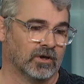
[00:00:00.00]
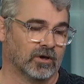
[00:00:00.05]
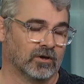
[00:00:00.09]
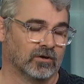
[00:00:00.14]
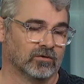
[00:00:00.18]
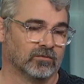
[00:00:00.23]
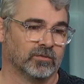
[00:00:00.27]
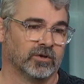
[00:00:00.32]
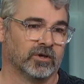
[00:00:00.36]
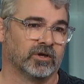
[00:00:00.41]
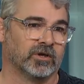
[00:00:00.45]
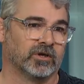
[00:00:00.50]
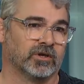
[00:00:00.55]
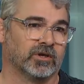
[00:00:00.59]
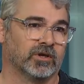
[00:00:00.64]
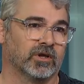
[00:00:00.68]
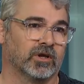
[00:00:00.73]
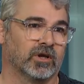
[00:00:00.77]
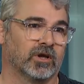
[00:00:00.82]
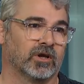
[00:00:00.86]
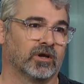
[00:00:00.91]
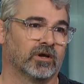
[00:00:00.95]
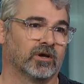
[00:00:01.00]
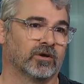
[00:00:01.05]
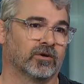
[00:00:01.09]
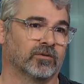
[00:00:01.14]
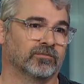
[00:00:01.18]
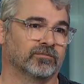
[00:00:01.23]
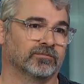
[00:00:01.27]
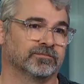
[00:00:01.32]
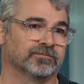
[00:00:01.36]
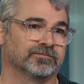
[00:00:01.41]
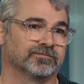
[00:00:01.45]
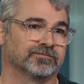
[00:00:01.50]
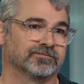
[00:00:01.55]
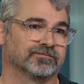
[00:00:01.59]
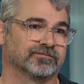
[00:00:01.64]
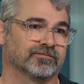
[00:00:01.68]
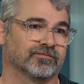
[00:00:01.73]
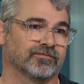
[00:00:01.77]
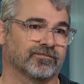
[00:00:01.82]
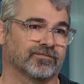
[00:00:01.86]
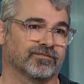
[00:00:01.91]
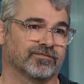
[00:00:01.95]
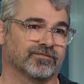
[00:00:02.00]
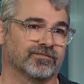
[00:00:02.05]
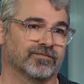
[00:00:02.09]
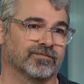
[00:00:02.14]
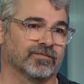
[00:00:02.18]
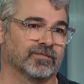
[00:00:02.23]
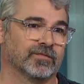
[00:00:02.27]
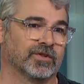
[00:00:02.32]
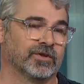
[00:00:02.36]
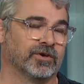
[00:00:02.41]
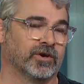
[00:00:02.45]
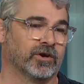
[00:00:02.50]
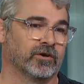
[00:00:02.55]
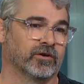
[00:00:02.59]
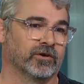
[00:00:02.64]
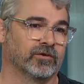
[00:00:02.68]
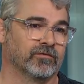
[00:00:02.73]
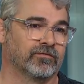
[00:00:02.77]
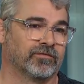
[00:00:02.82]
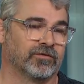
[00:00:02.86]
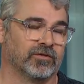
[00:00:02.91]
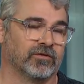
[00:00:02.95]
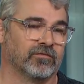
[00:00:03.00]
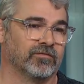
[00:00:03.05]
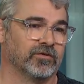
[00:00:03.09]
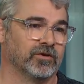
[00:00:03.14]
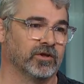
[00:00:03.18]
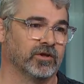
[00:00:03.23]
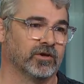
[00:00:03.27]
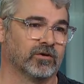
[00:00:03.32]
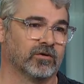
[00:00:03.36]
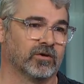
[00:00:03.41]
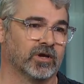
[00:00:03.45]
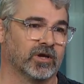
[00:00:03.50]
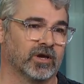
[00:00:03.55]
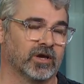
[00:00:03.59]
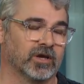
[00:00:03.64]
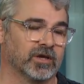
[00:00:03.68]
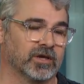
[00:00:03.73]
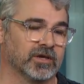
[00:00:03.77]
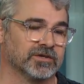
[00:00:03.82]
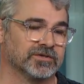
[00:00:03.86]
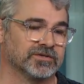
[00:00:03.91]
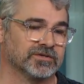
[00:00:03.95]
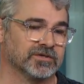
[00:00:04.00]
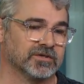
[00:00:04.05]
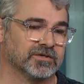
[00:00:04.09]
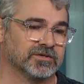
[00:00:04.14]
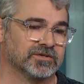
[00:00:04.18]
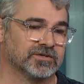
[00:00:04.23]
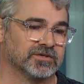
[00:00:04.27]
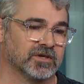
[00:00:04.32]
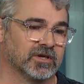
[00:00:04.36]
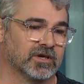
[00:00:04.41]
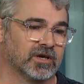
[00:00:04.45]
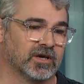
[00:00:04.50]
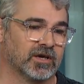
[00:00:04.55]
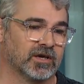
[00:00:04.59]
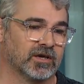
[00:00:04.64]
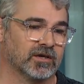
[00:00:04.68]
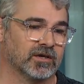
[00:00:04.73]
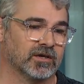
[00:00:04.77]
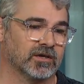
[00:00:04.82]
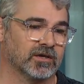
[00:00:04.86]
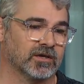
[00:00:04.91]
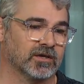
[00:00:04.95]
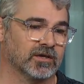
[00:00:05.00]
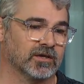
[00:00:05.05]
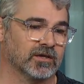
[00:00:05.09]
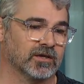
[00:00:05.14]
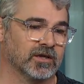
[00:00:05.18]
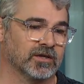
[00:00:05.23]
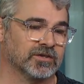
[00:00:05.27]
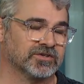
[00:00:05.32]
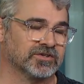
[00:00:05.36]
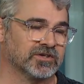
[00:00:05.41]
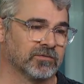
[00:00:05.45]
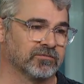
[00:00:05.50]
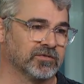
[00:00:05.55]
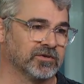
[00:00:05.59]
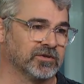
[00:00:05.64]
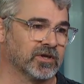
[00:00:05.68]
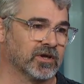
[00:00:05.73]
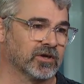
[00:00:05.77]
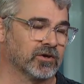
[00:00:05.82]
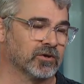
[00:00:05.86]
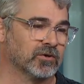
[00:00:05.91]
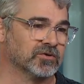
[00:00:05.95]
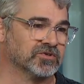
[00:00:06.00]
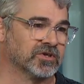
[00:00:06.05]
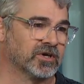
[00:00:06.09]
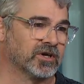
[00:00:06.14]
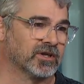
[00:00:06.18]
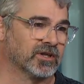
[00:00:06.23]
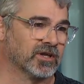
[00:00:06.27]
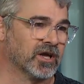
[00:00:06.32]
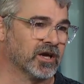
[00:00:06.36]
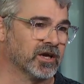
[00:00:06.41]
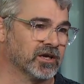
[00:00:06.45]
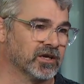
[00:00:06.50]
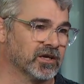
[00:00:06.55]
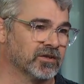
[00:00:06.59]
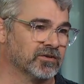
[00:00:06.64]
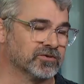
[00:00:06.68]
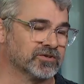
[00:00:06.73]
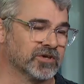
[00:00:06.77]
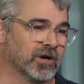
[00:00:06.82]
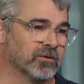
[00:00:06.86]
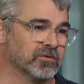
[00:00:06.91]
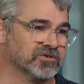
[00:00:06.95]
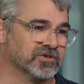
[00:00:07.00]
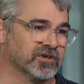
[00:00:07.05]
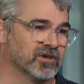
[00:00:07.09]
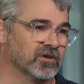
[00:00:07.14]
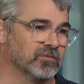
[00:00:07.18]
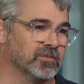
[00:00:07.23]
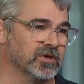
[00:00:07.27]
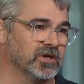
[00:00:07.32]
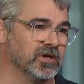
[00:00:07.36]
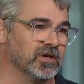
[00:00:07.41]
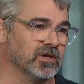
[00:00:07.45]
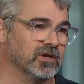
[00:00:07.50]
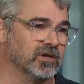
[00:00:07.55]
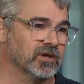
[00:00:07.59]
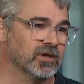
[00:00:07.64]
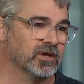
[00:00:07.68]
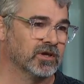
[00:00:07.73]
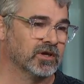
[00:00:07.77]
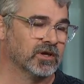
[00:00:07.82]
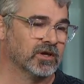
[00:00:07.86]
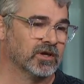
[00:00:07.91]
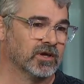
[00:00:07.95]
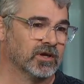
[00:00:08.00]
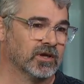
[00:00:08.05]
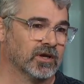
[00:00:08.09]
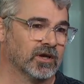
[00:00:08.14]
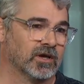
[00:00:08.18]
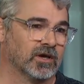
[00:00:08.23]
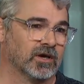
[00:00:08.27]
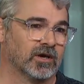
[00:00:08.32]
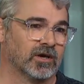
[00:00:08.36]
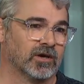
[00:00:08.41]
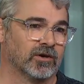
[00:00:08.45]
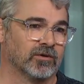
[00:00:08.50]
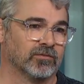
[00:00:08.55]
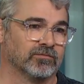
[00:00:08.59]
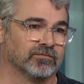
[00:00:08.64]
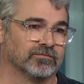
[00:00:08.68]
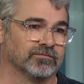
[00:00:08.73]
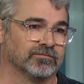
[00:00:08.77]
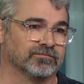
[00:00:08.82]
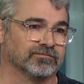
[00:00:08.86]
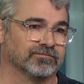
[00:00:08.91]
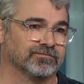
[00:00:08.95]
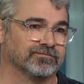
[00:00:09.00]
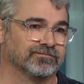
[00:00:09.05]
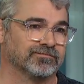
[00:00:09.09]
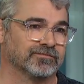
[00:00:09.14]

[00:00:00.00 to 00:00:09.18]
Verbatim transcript: Oh, man. Um, the narrative for the video, I, I guess, it's, uh, it's something that goes online, and there's always going to be um,